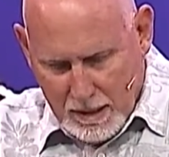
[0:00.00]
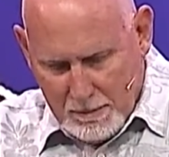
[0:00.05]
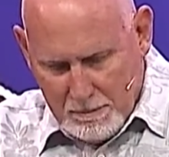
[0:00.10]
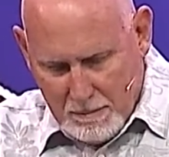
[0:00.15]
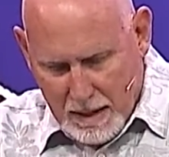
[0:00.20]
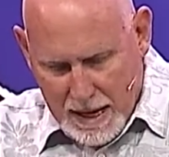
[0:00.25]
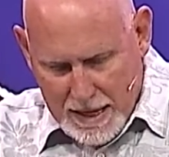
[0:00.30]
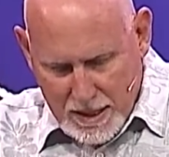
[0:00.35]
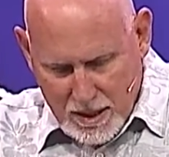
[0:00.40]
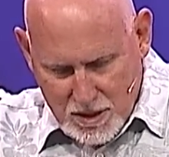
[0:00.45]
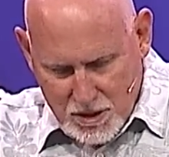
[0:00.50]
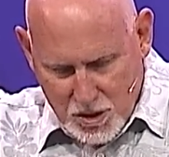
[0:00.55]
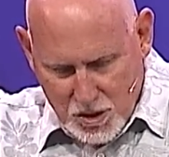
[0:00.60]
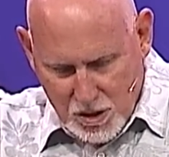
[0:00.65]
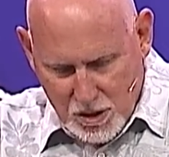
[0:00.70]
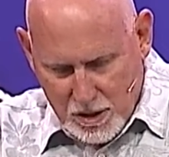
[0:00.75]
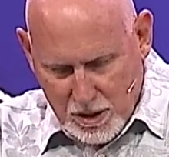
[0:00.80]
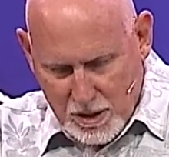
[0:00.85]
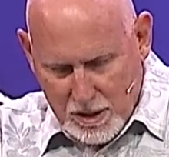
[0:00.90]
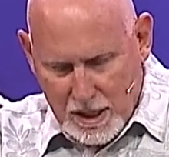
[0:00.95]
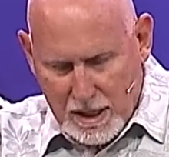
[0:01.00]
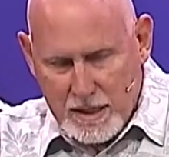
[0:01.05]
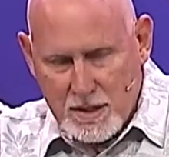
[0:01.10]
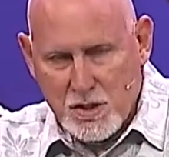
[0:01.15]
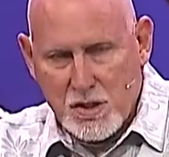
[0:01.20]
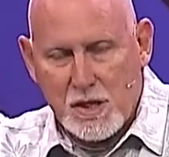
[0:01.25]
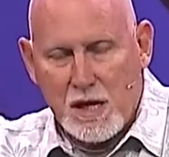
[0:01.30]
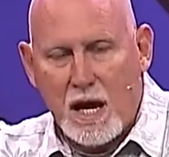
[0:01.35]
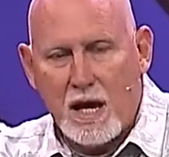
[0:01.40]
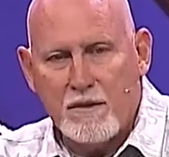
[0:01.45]
My concern
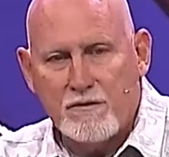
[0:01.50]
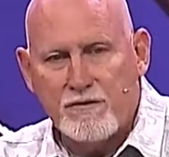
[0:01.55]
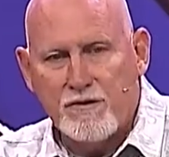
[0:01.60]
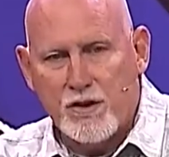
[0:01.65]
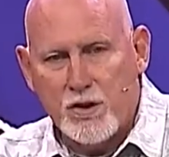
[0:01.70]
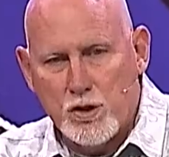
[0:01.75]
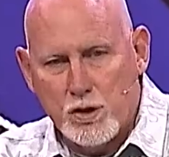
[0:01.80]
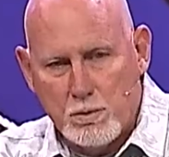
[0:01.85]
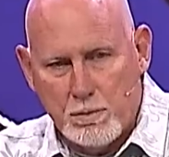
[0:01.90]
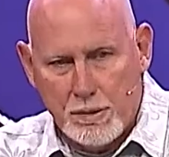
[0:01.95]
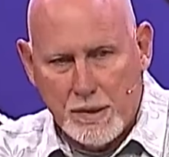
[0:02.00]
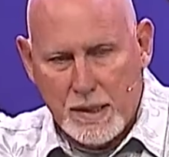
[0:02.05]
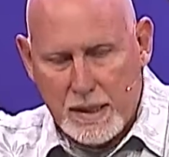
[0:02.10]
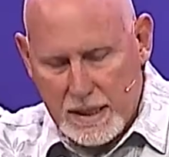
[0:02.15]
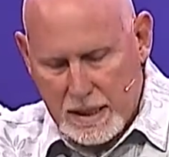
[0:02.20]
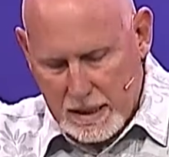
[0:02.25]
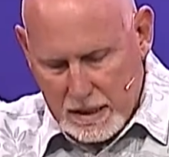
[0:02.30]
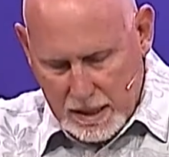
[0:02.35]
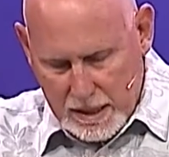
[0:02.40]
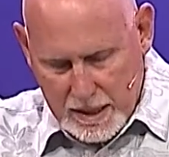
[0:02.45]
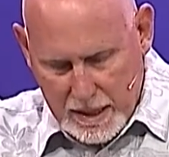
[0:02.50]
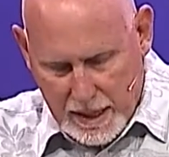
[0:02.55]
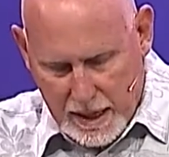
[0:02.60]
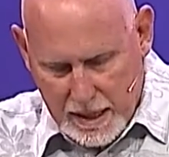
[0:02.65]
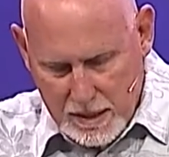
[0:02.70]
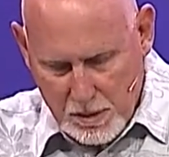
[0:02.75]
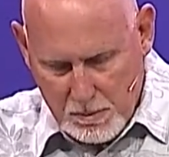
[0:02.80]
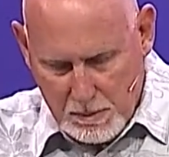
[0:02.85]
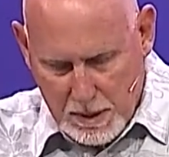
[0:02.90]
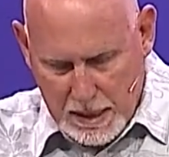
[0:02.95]
is not for you politically
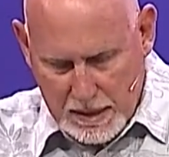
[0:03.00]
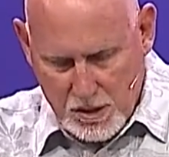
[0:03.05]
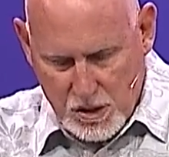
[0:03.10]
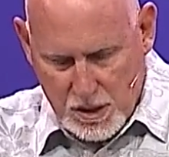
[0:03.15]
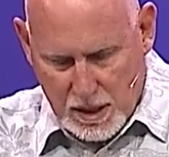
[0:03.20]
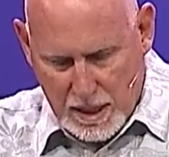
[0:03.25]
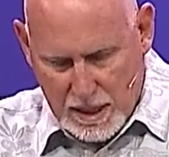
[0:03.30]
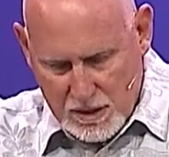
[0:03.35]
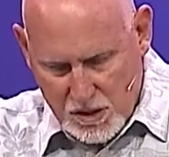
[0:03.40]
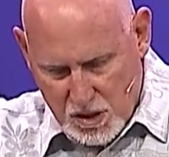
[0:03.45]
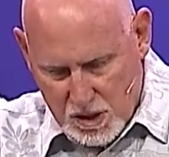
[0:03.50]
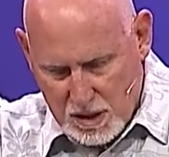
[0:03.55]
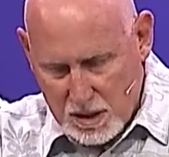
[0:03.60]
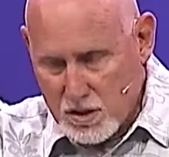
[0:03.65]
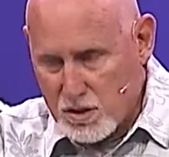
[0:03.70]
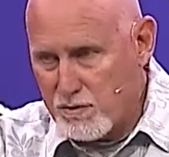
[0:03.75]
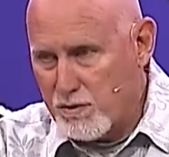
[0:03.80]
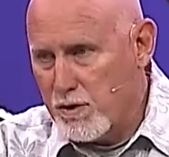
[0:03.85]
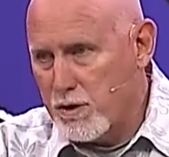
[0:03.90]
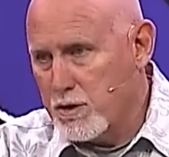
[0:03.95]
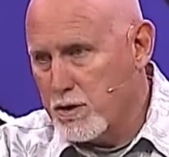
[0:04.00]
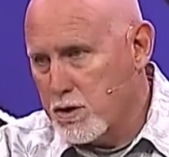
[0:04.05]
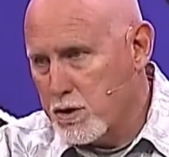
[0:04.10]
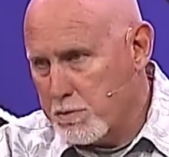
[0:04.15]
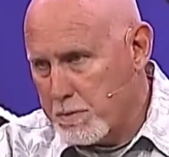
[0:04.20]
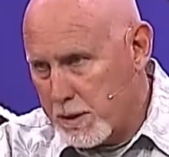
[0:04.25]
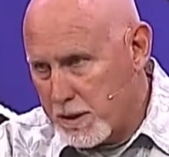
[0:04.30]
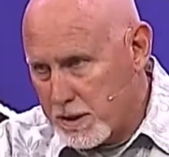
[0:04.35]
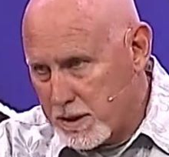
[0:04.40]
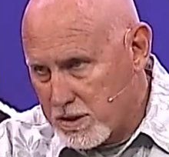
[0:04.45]
as much as it is for you
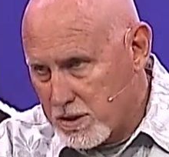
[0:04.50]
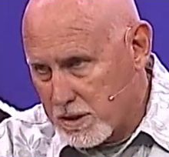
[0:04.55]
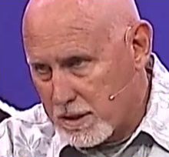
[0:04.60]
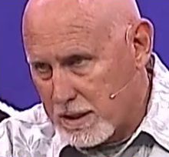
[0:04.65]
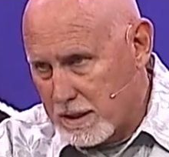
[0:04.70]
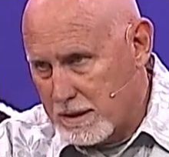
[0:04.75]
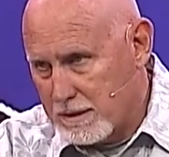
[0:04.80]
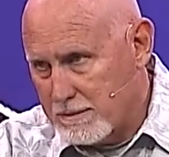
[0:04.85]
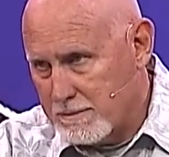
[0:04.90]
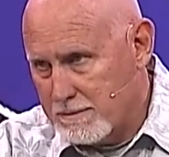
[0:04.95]
spiritually.